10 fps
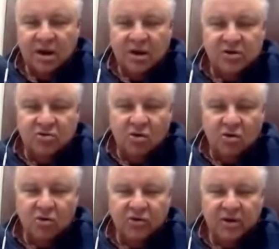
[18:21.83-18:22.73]
a
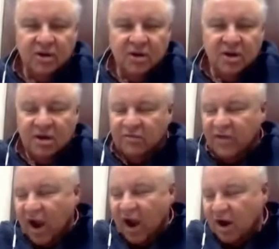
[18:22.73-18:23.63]
controlled
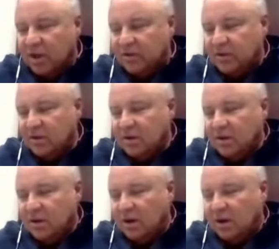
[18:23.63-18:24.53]
environment,
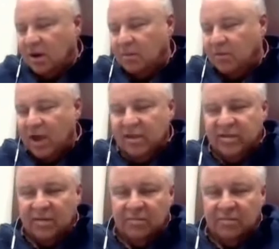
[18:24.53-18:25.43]

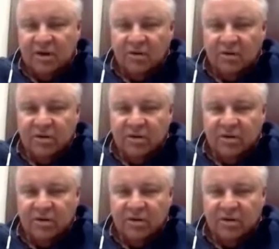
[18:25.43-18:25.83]
rather than